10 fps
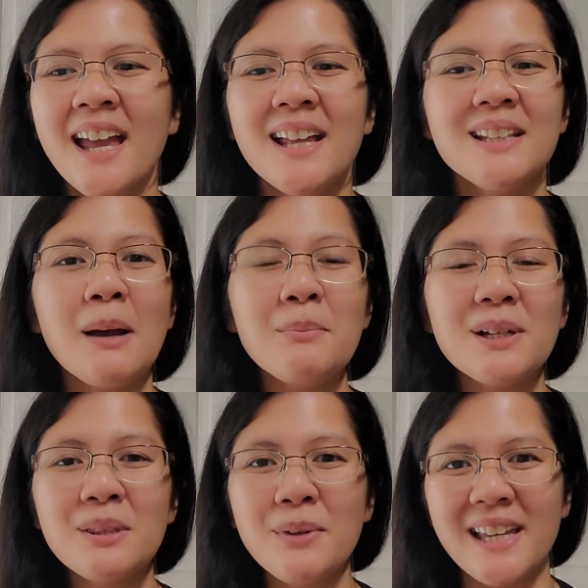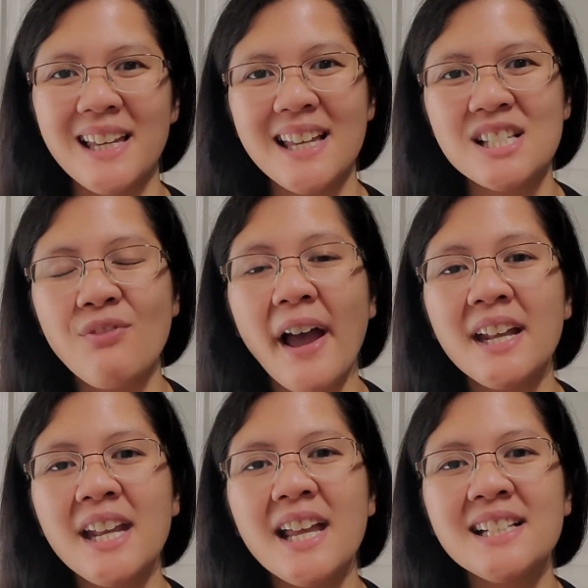Number 3 is
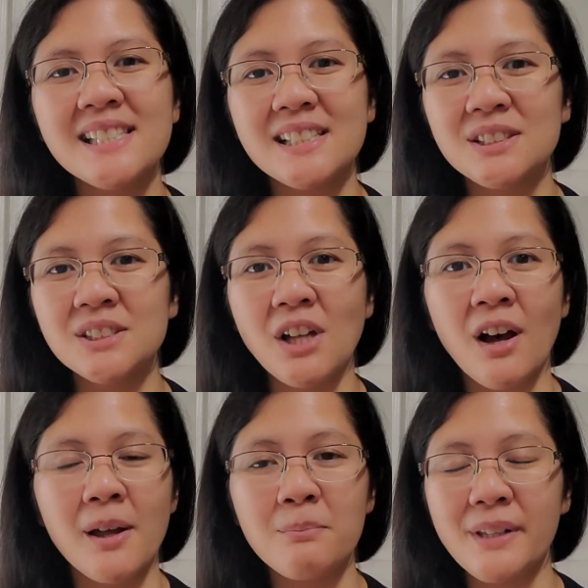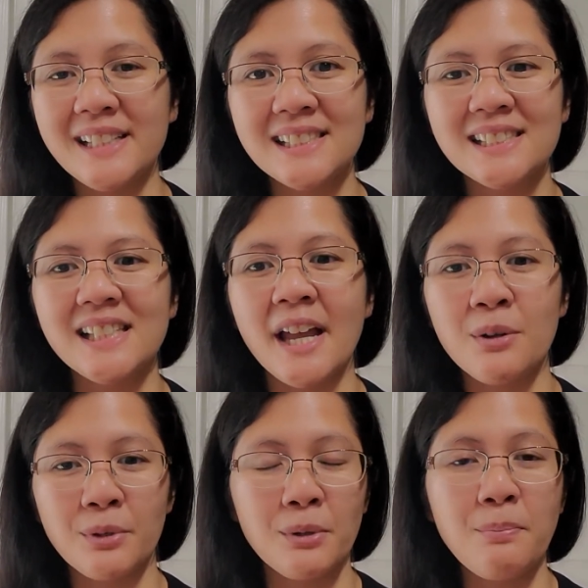finding deals on places
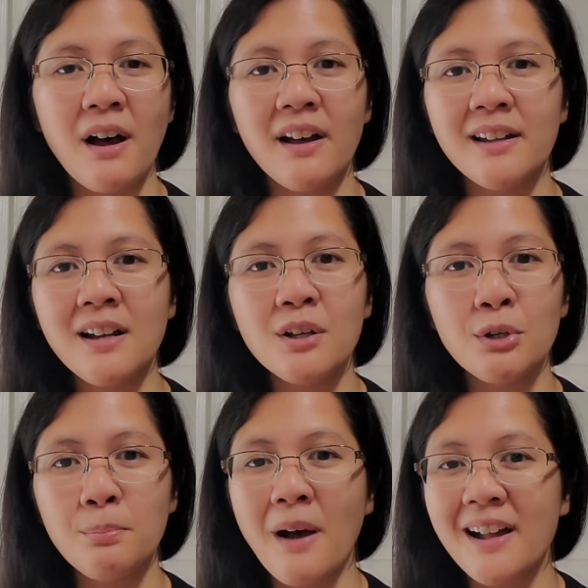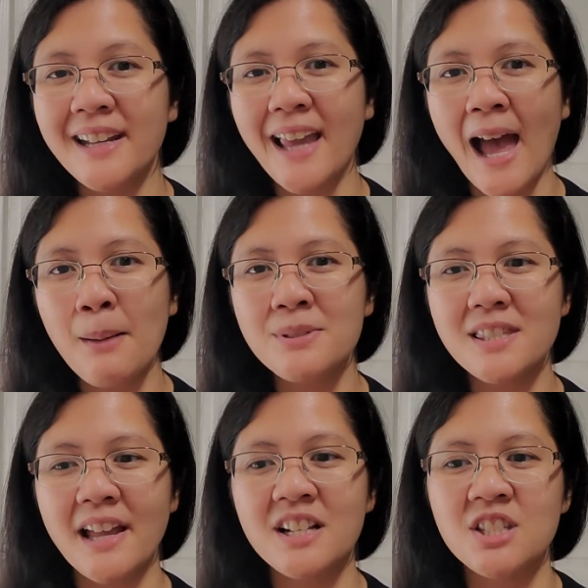like Groupon, couponing apps
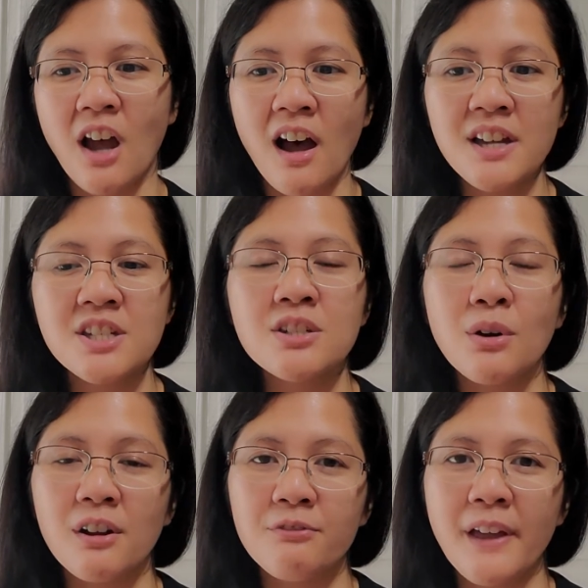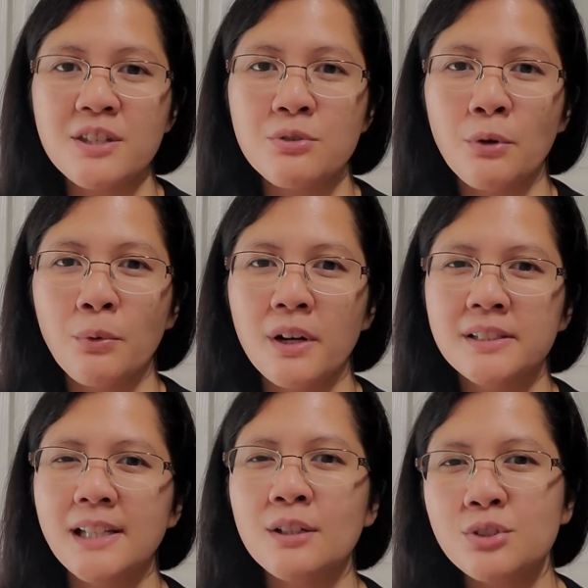like Dosh or Fetch
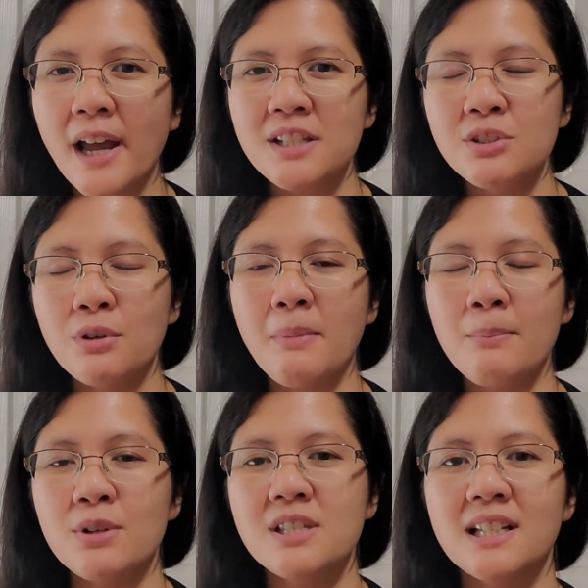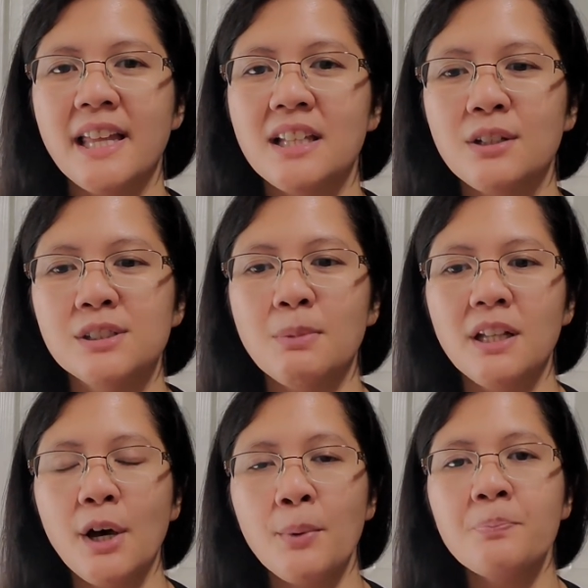Rewards. I'll try to remember to link those
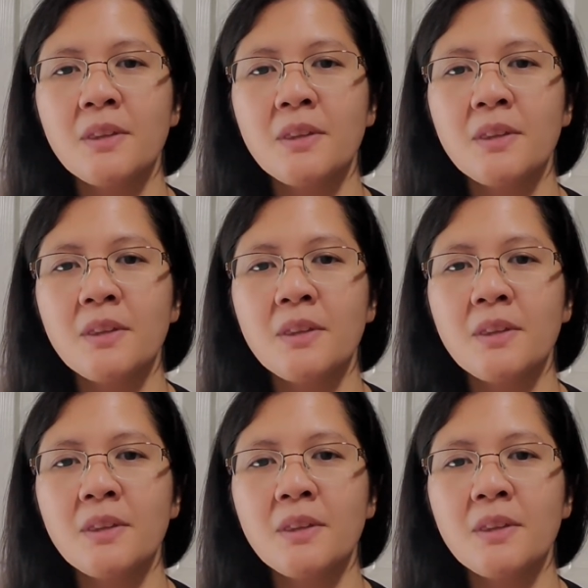below.